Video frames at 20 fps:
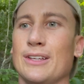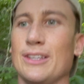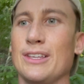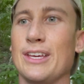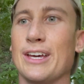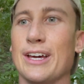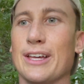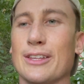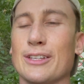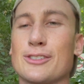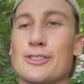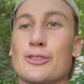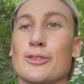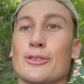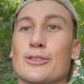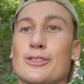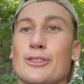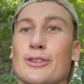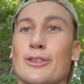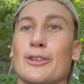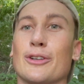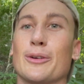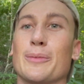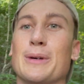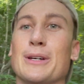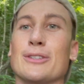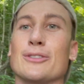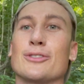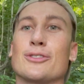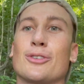Yeah, this looks a little
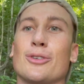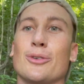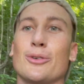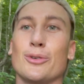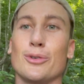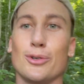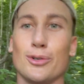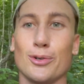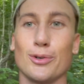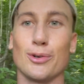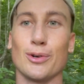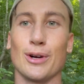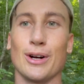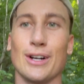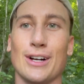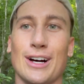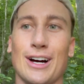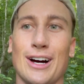bit too